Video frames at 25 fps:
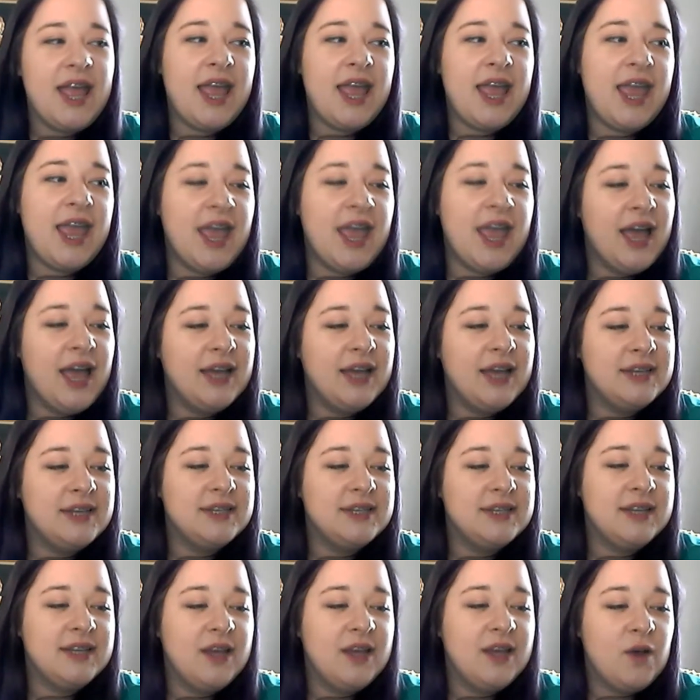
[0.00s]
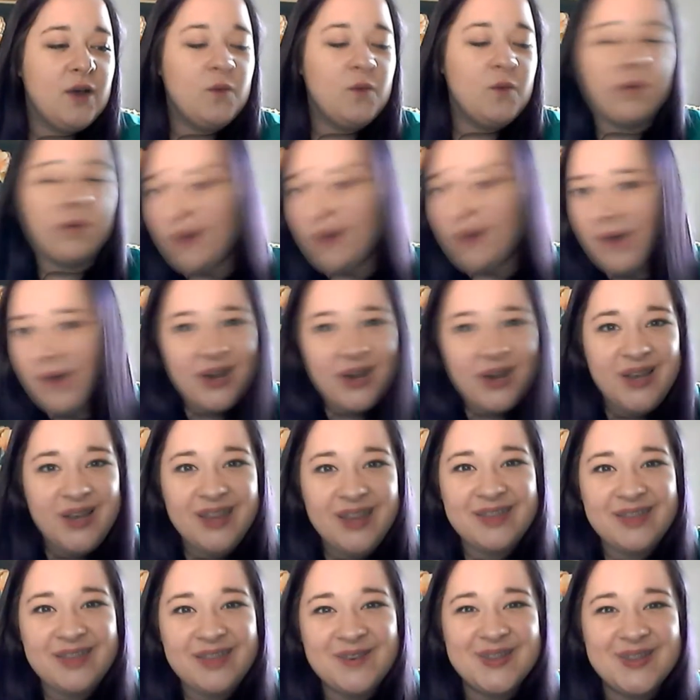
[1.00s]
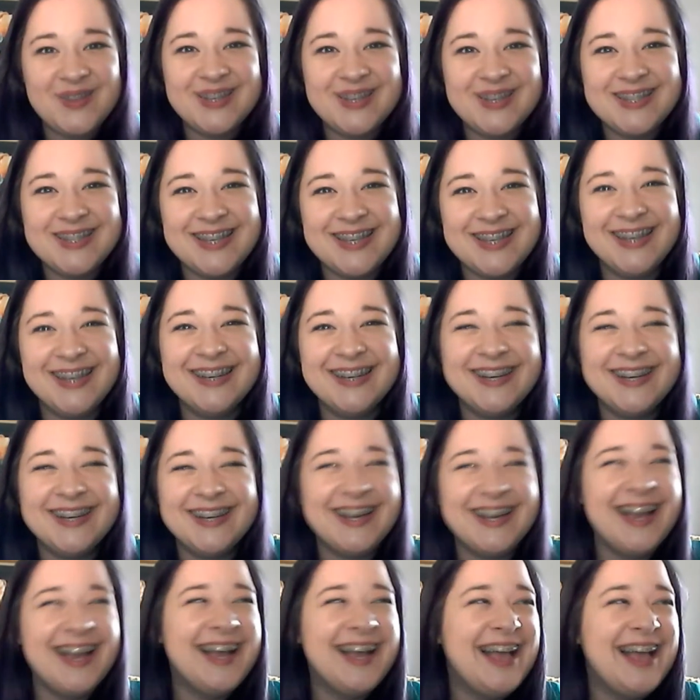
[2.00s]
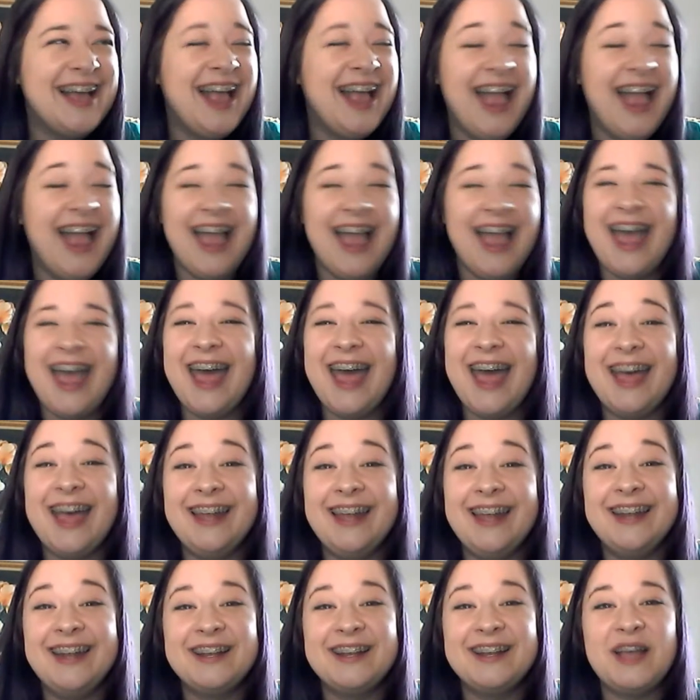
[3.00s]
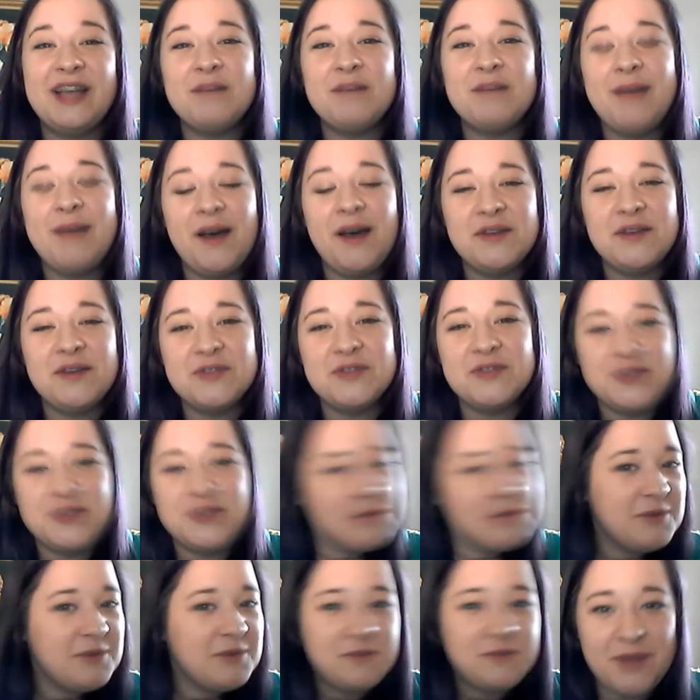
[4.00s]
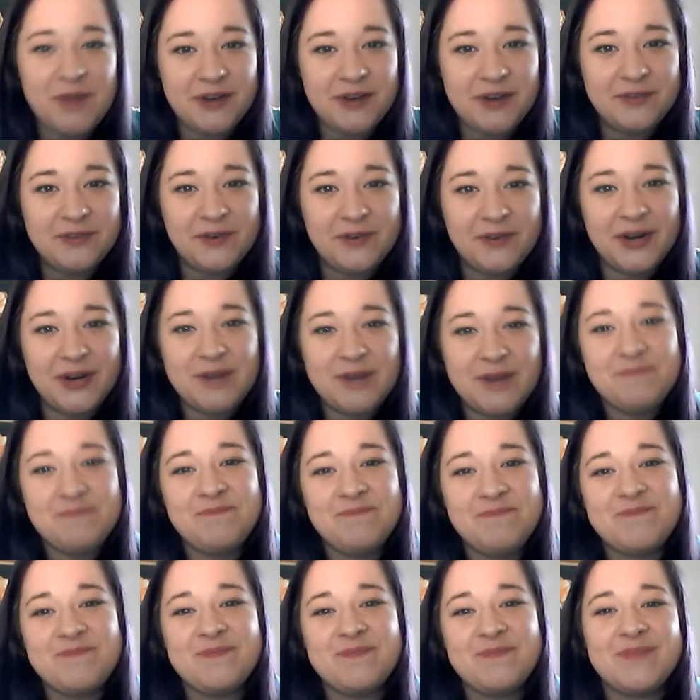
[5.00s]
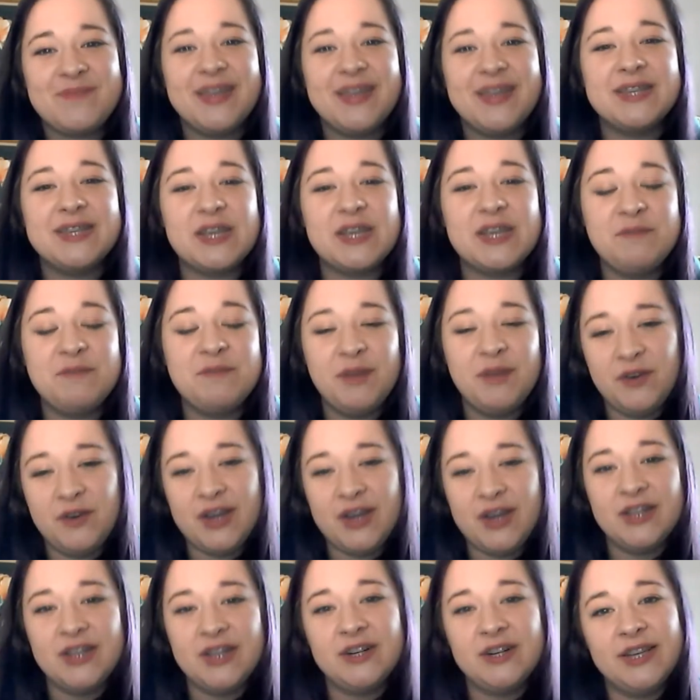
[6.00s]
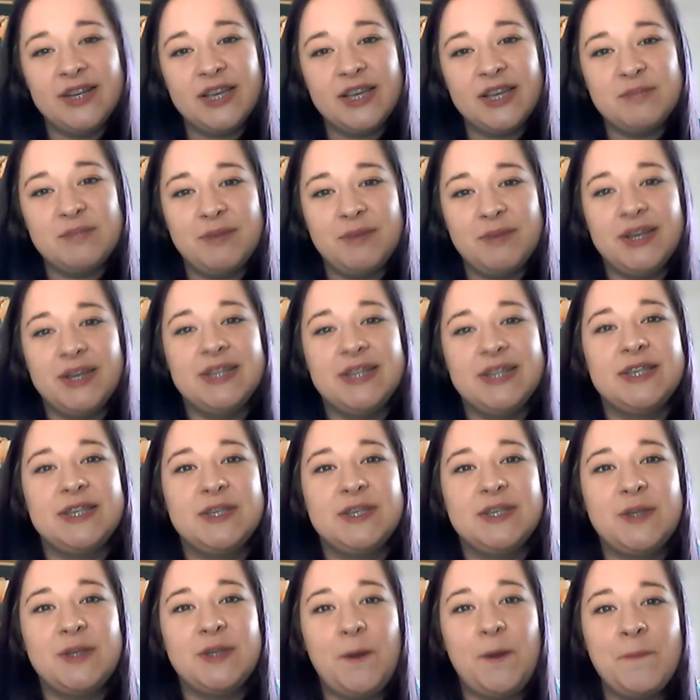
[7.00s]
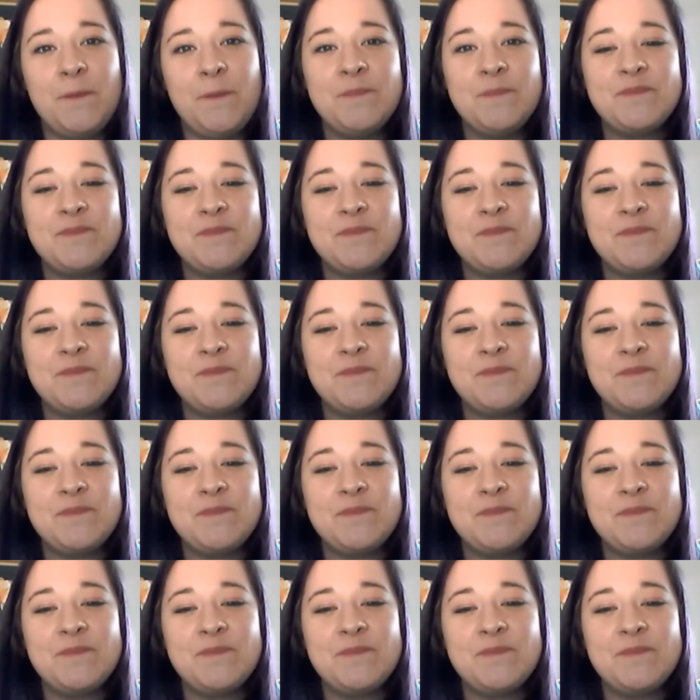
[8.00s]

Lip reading: And we're all going to get through this and come out so much better for it. It's going to be a great learning experience. So,